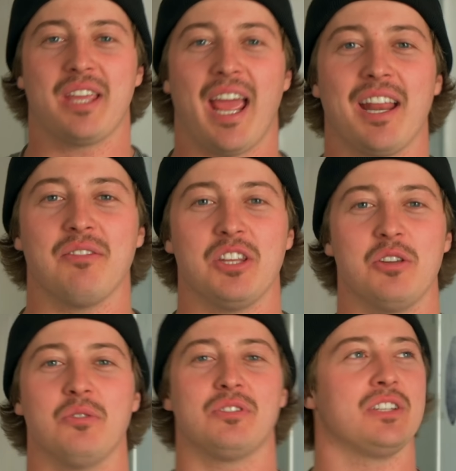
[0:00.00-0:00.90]
can't even
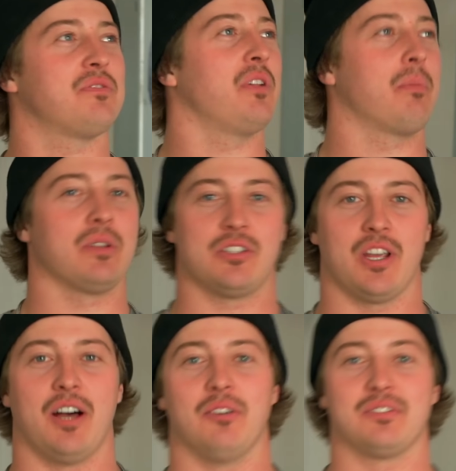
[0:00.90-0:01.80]
use these flipping
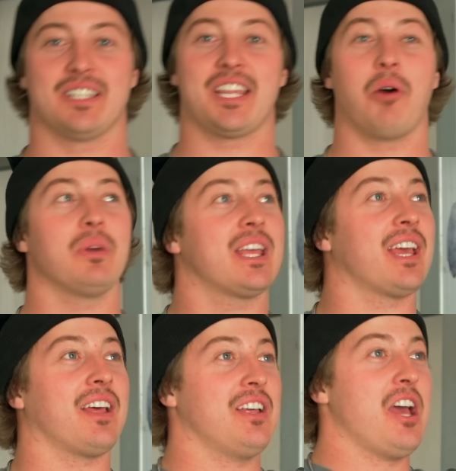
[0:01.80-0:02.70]
shelves until we
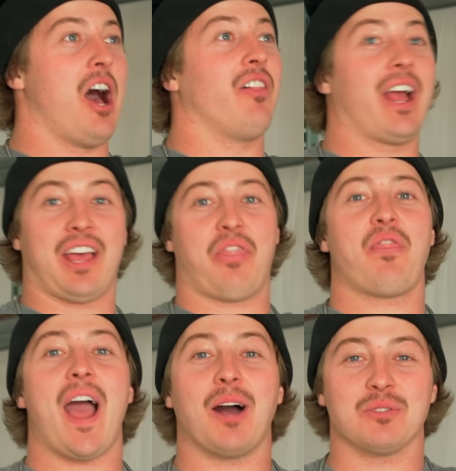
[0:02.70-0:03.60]
get like
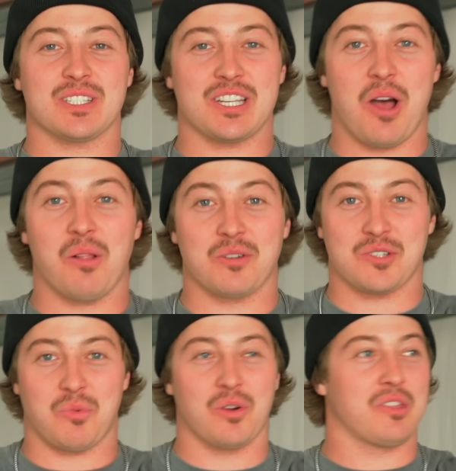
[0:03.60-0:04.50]
$1,000
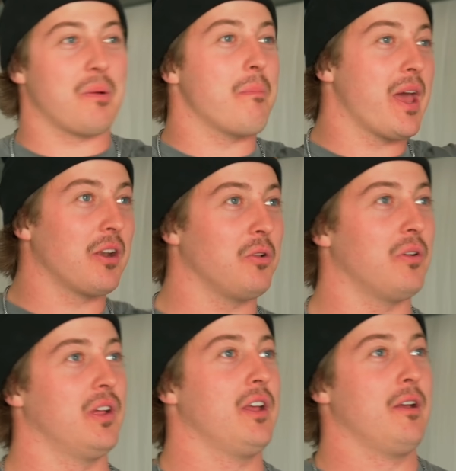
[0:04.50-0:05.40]
worth of
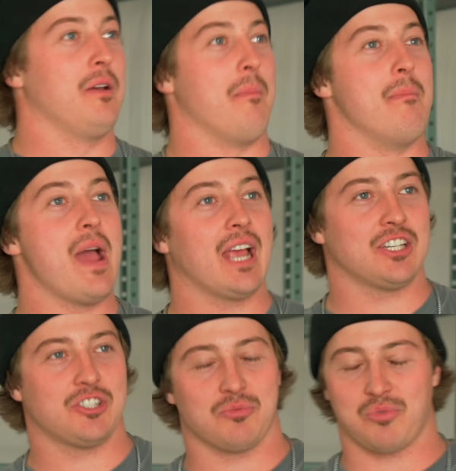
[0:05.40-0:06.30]
metal
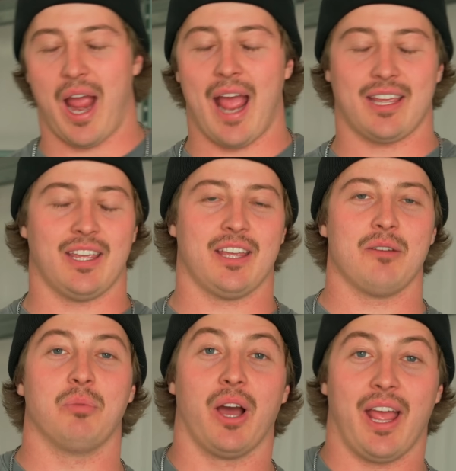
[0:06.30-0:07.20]
mesh
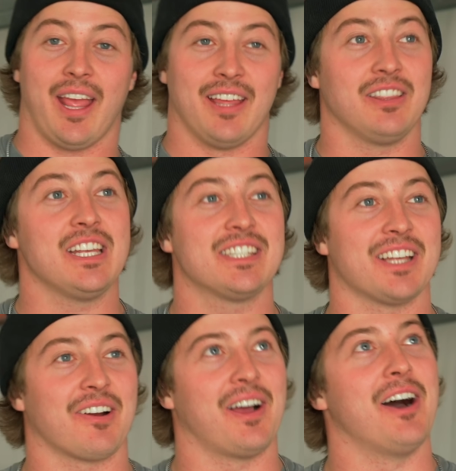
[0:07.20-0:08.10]
racking, but hey, at least
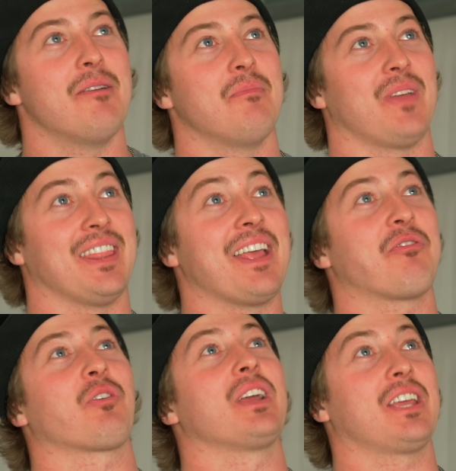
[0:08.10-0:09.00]
they're up, and
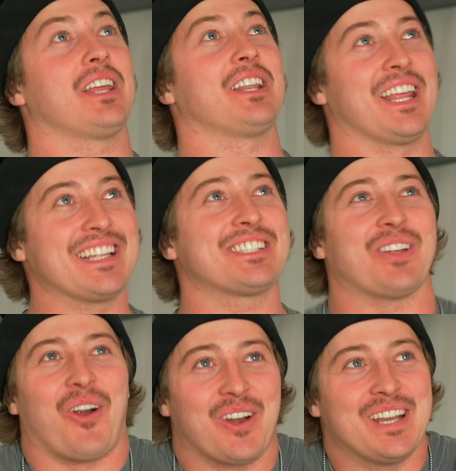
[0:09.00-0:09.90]
it's
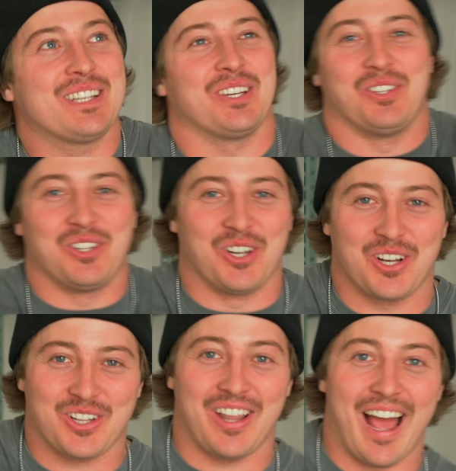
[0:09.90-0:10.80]
starting to
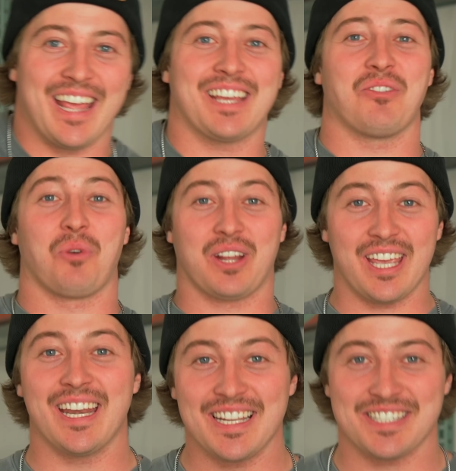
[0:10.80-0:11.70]
look like we're
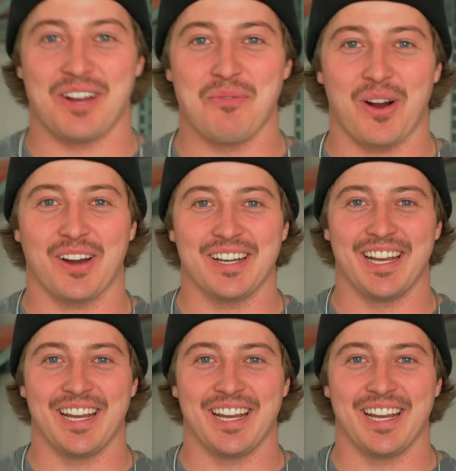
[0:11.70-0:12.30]
getting somewhere in